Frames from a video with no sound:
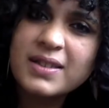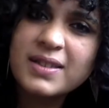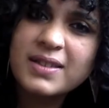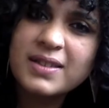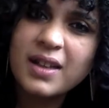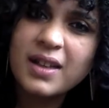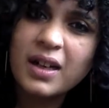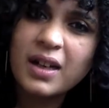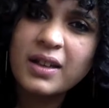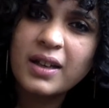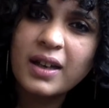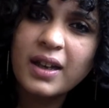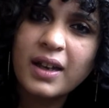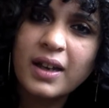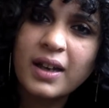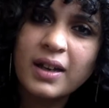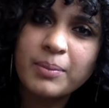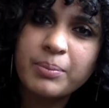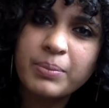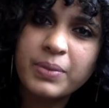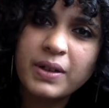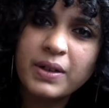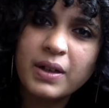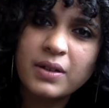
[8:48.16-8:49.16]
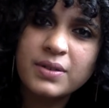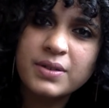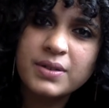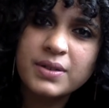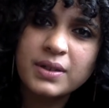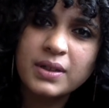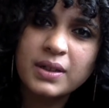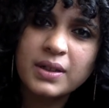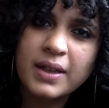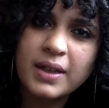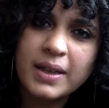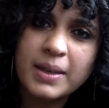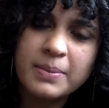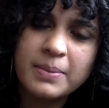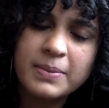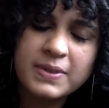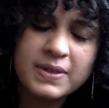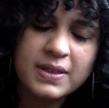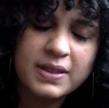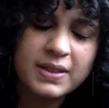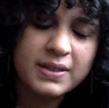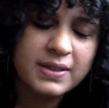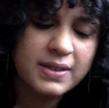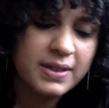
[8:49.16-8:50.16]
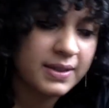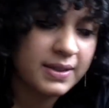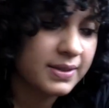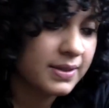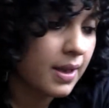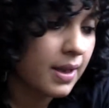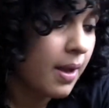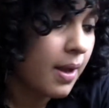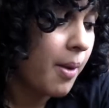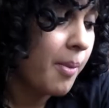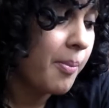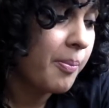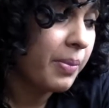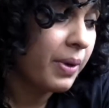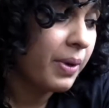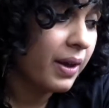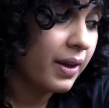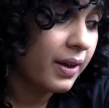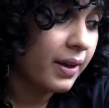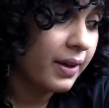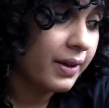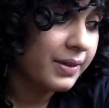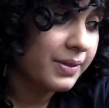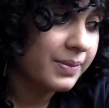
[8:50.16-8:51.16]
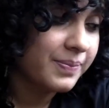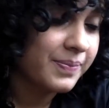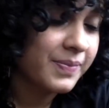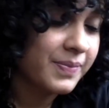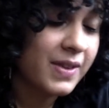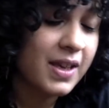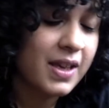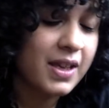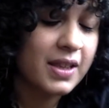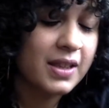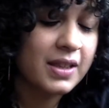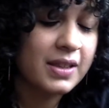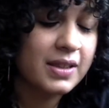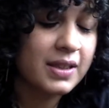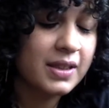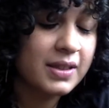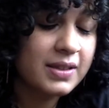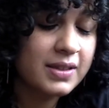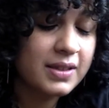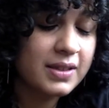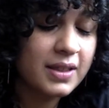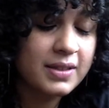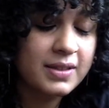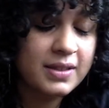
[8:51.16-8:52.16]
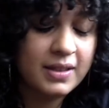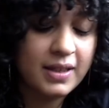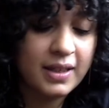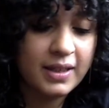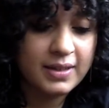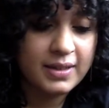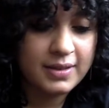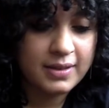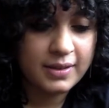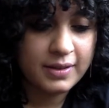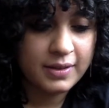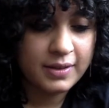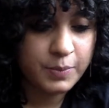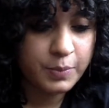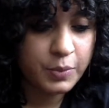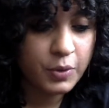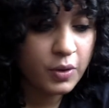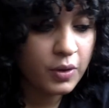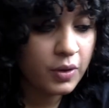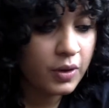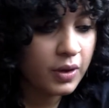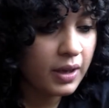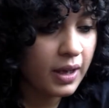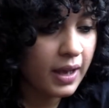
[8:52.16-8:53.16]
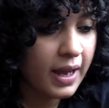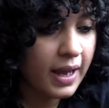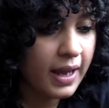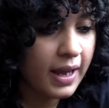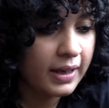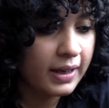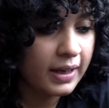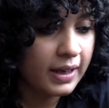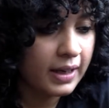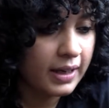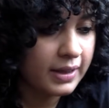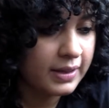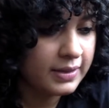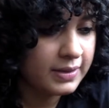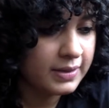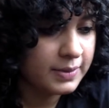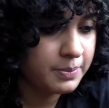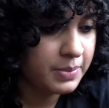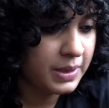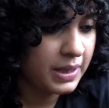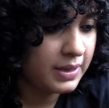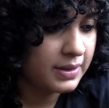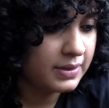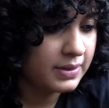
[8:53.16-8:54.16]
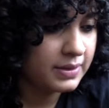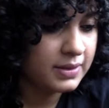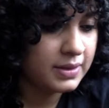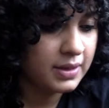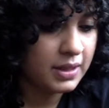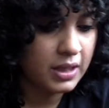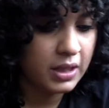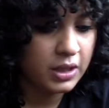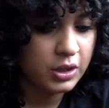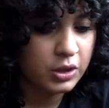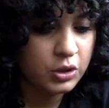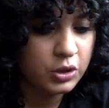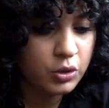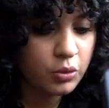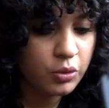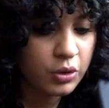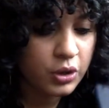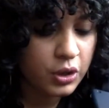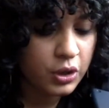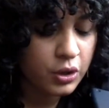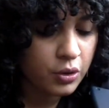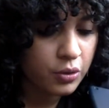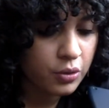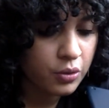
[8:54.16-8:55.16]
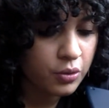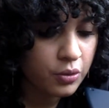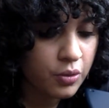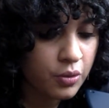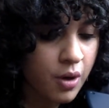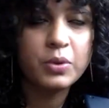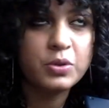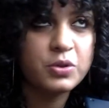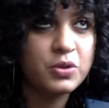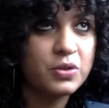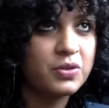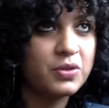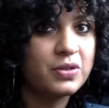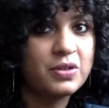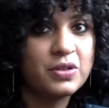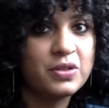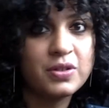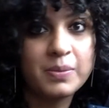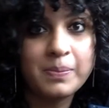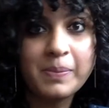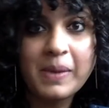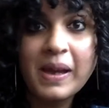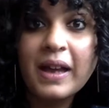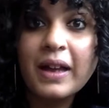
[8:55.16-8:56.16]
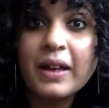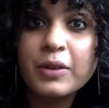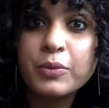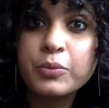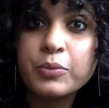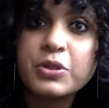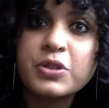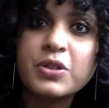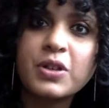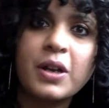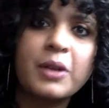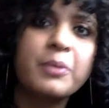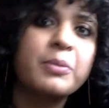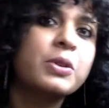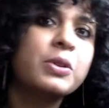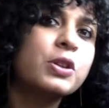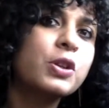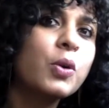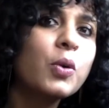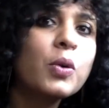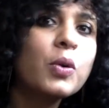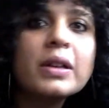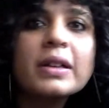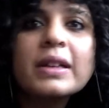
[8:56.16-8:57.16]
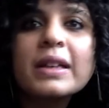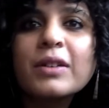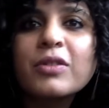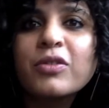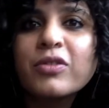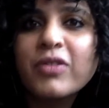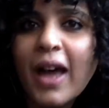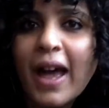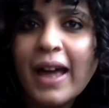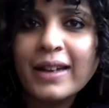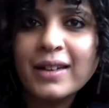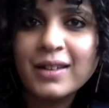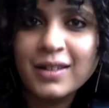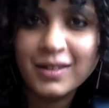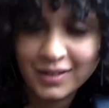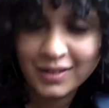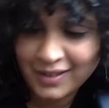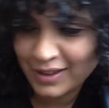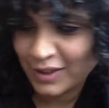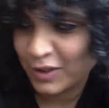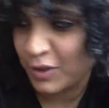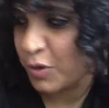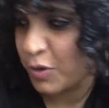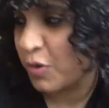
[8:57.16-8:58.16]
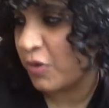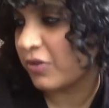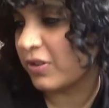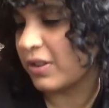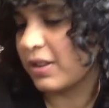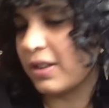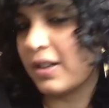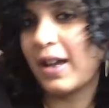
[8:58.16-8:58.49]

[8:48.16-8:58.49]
suck at pronouncing names these days. But this is an excellent book, and it is based in Tokyo, which is in Japan, which I'm totally fangirling over.